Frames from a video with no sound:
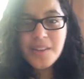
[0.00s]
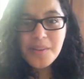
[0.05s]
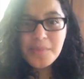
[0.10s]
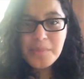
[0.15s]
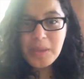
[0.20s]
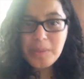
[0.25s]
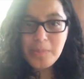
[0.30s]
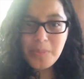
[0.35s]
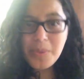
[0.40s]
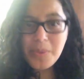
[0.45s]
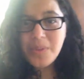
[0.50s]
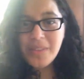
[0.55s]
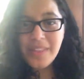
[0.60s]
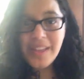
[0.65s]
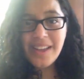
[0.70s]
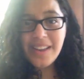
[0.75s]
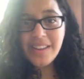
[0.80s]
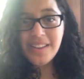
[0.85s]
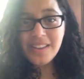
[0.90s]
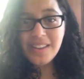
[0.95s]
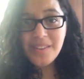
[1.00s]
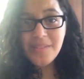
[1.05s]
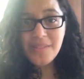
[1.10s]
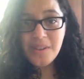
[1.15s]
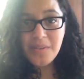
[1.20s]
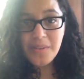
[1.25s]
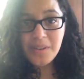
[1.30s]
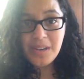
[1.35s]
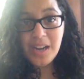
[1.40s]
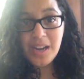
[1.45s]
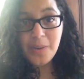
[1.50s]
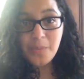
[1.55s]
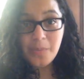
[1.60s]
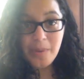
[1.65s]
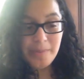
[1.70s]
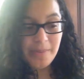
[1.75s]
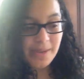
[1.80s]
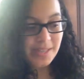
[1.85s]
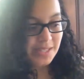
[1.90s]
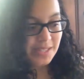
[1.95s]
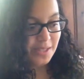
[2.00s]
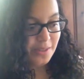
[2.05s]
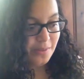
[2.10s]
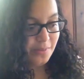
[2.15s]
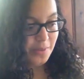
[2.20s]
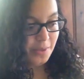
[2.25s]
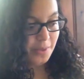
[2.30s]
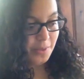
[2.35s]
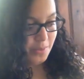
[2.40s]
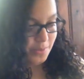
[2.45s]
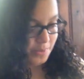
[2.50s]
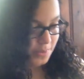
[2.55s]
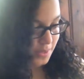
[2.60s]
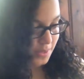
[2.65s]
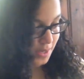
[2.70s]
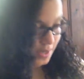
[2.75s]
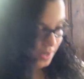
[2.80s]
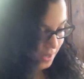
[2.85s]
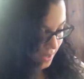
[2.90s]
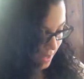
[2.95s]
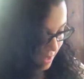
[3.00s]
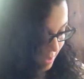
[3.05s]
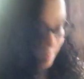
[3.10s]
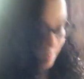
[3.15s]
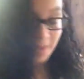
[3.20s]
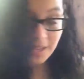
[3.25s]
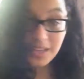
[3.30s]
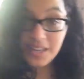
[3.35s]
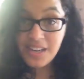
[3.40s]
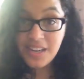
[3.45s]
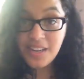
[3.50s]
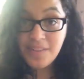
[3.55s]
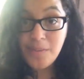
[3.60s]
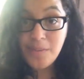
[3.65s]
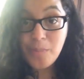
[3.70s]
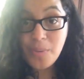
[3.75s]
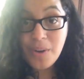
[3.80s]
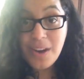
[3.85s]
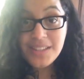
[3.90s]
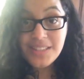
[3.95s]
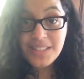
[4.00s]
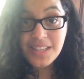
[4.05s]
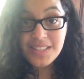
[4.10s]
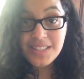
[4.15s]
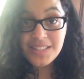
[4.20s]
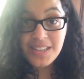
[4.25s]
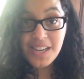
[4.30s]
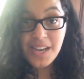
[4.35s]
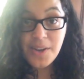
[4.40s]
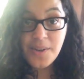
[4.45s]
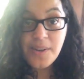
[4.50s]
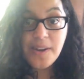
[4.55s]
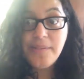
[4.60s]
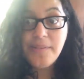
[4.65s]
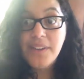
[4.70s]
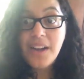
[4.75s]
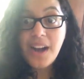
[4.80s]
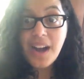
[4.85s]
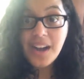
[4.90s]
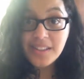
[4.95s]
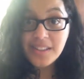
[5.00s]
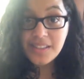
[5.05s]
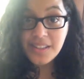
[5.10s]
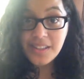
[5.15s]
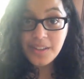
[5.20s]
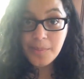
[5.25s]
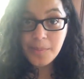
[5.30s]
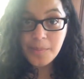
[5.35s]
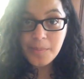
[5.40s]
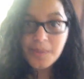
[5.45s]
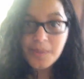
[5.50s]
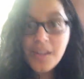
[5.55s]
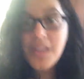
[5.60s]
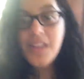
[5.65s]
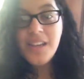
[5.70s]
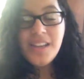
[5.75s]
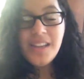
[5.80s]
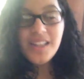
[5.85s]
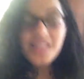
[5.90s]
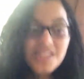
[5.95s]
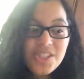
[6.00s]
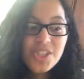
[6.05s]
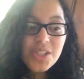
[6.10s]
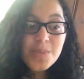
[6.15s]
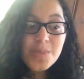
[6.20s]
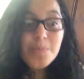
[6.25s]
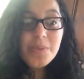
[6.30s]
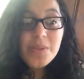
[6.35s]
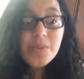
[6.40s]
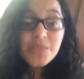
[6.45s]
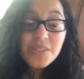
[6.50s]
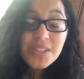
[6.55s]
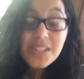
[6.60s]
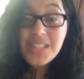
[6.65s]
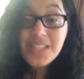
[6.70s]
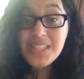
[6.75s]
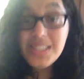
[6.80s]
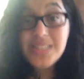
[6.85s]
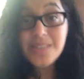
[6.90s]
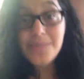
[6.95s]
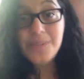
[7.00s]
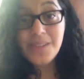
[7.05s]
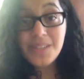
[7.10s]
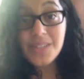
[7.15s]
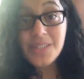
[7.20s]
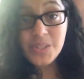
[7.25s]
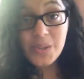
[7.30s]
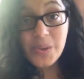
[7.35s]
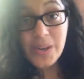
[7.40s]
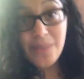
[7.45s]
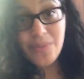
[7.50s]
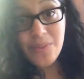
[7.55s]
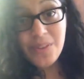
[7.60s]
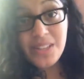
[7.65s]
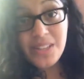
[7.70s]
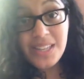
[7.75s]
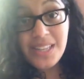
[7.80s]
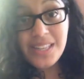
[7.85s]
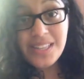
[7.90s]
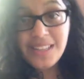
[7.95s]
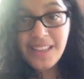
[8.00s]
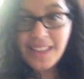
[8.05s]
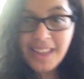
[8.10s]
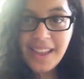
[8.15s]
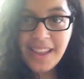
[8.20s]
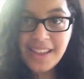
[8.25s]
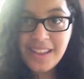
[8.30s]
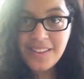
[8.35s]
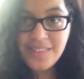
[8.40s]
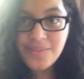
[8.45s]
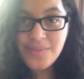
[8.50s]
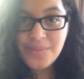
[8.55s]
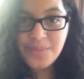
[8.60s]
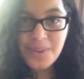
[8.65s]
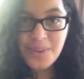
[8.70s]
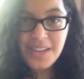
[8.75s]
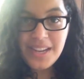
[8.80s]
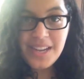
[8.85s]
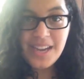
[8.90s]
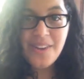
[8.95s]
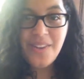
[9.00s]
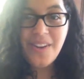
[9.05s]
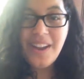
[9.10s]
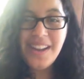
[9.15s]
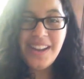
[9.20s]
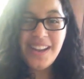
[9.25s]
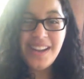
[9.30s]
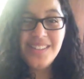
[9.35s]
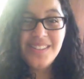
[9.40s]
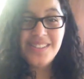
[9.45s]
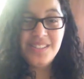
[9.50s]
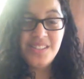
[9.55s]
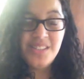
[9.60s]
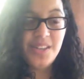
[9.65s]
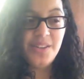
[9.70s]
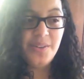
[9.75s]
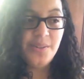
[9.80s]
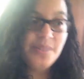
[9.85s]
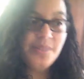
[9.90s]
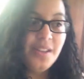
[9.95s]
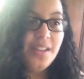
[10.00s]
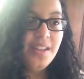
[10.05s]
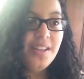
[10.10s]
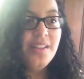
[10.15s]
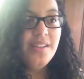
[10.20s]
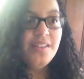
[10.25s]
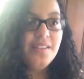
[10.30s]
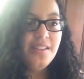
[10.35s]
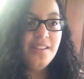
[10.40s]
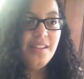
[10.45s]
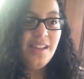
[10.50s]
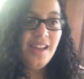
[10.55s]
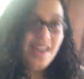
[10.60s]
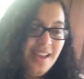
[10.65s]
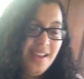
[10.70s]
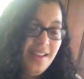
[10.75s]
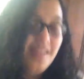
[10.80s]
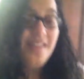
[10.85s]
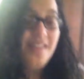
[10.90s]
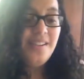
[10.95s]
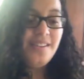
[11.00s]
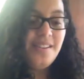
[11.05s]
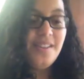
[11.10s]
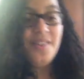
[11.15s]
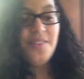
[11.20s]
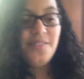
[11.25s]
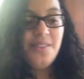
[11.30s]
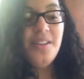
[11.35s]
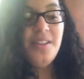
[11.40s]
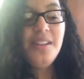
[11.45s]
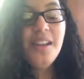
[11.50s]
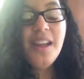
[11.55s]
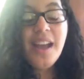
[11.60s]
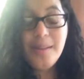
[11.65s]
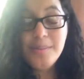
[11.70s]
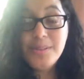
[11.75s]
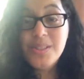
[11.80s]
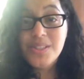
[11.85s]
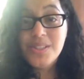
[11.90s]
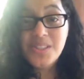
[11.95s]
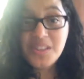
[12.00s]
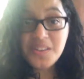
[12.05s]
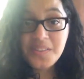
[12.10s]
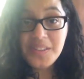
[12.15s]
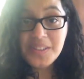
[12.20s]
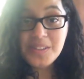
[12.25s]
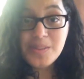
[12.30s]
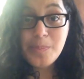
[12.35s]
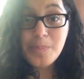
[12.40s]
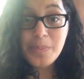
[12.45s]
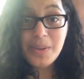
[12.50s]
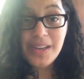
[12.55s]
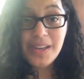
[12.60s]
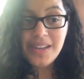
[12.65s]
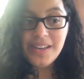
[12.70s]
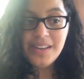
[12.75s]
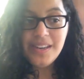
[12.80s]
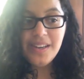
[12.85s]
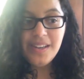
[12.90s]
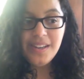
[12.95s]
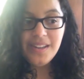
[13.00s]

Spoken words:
People that have never gotten web-based interviews in the beginning of the process now have gotten them. It's just been really different, so I really can't freak out, I guess, you know? I don't know, I'm just nervous, but